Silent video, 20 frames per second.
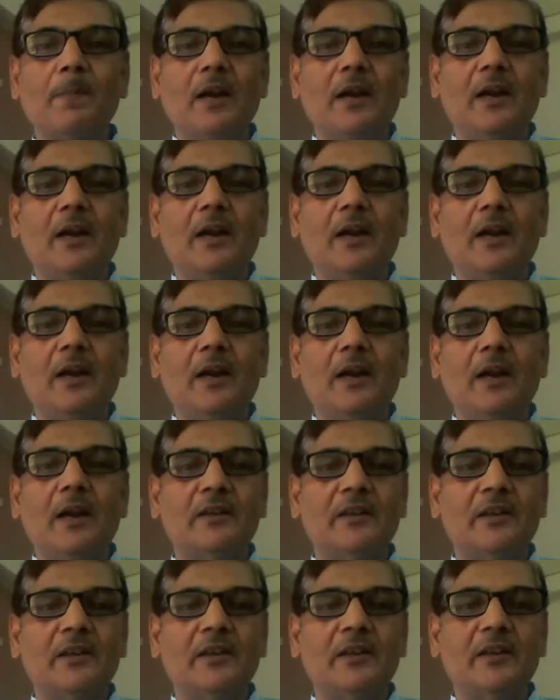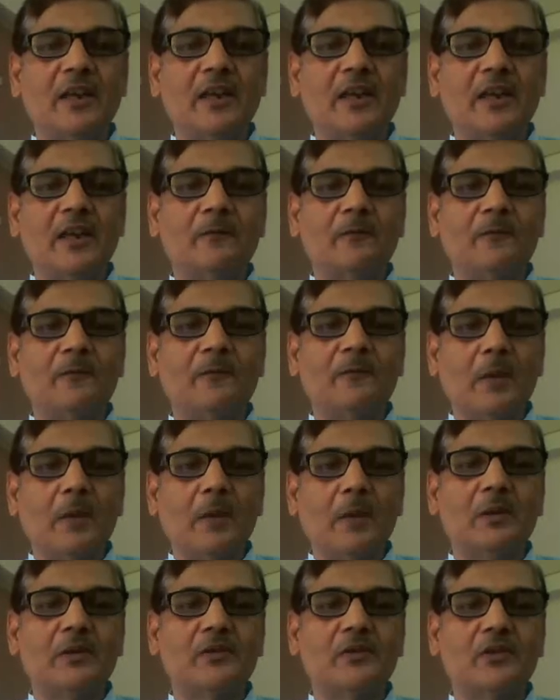And in case of
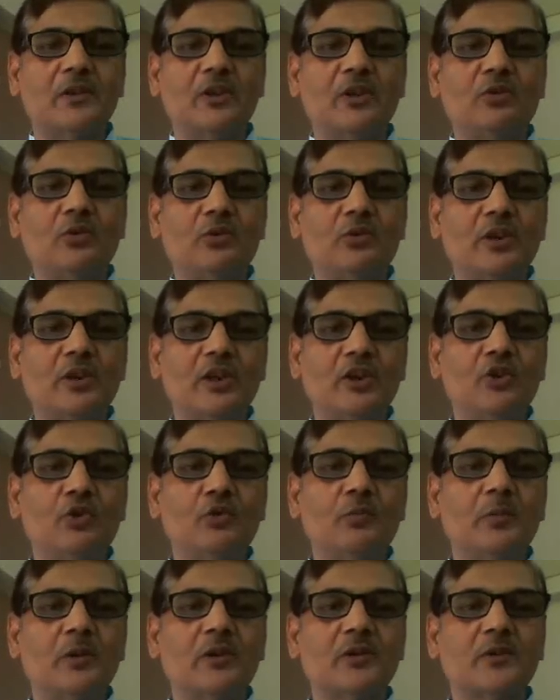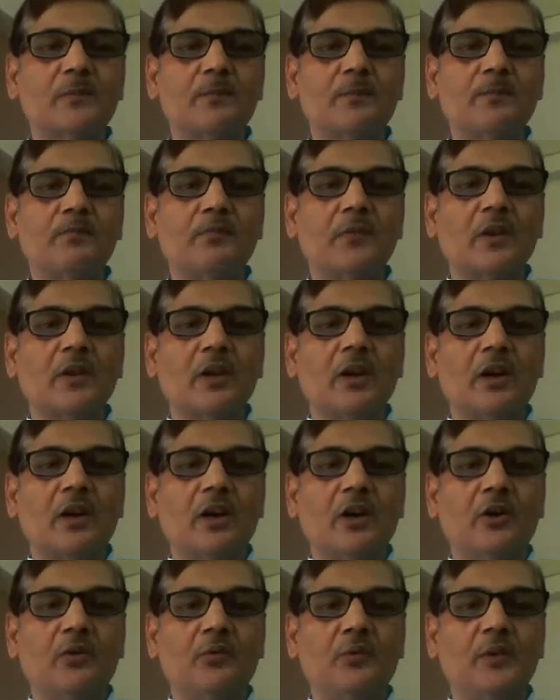mammals, including humans,
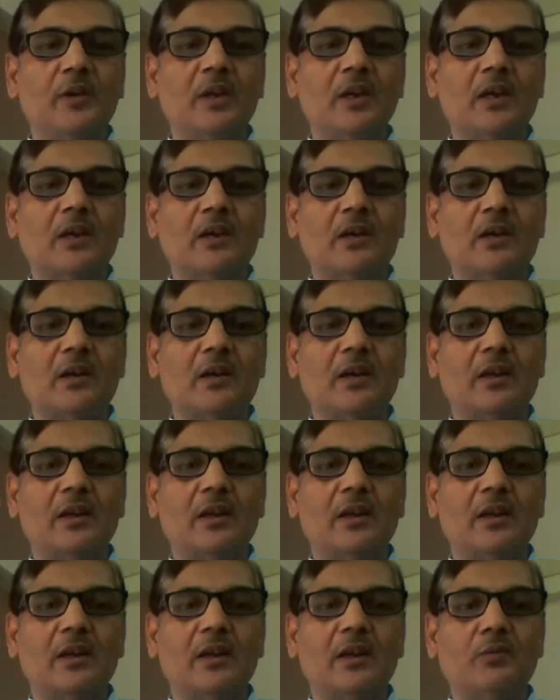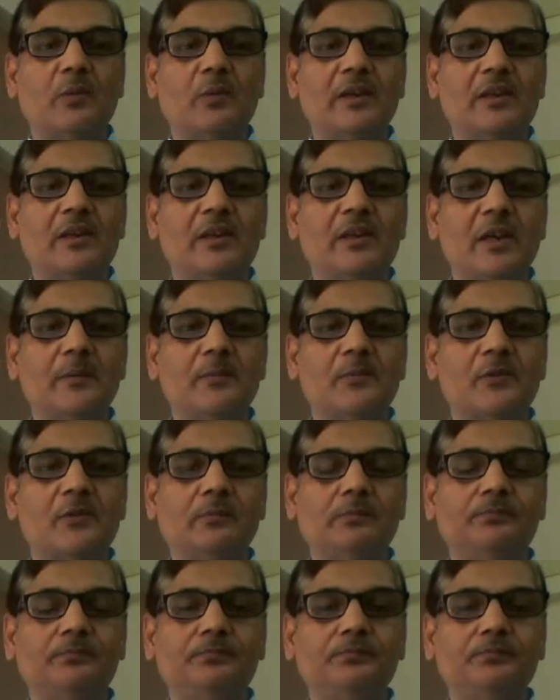we are XY types.